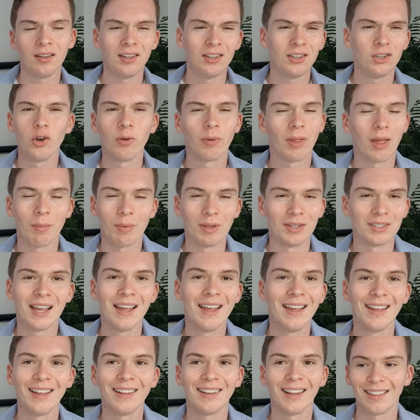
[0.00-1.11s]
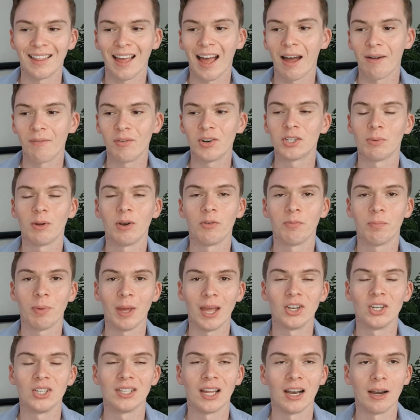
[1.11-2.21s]
you know what that means, like the average amount of
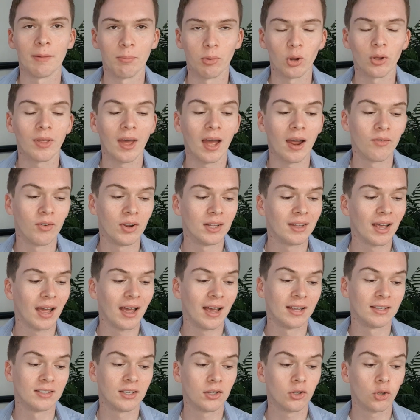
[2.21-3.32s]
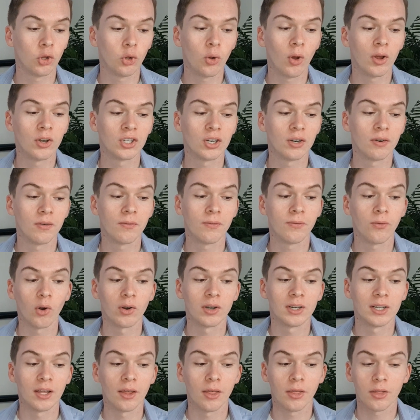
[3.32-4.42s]
pages in a book that I read, is
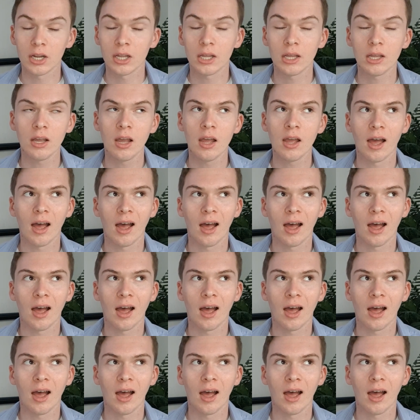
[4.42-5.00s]
243,